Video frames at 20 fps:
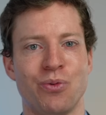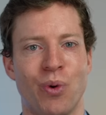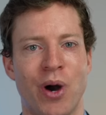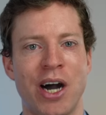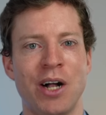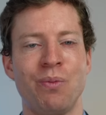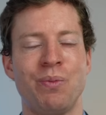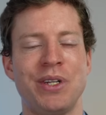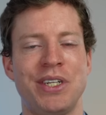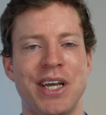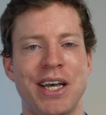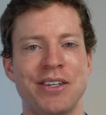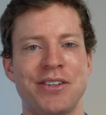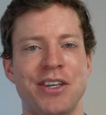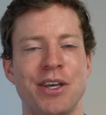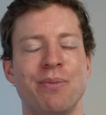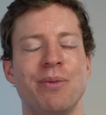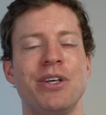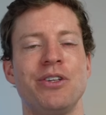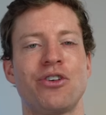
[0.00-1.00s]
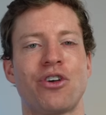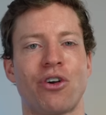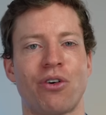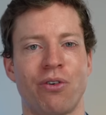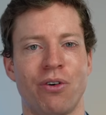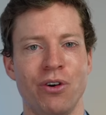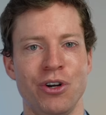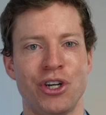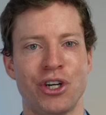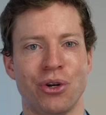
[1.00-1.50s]
And while potassium is
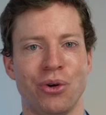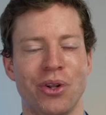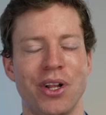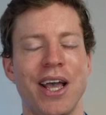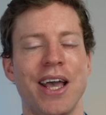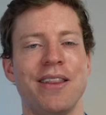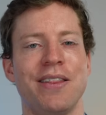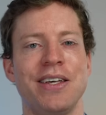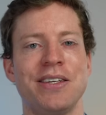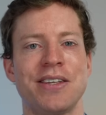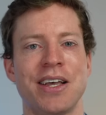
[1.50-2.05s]
crucial,